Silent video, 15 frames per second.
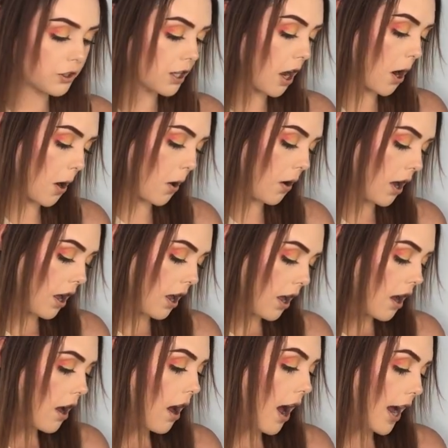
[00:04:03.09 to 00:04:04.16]
So,
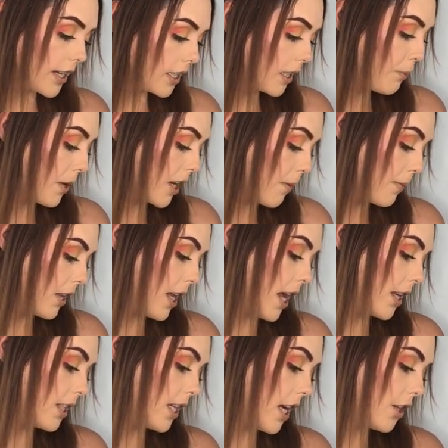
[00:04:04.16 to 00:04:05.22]
I did pick up
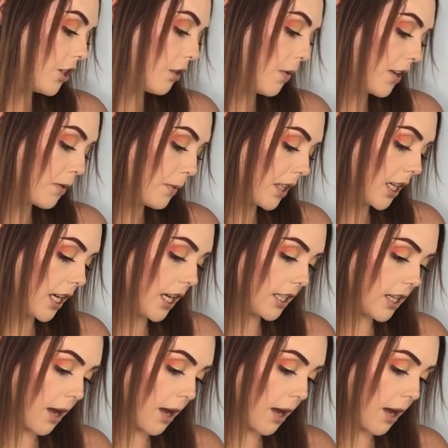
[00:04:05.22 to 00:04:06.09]
the anti-aging regimen kit.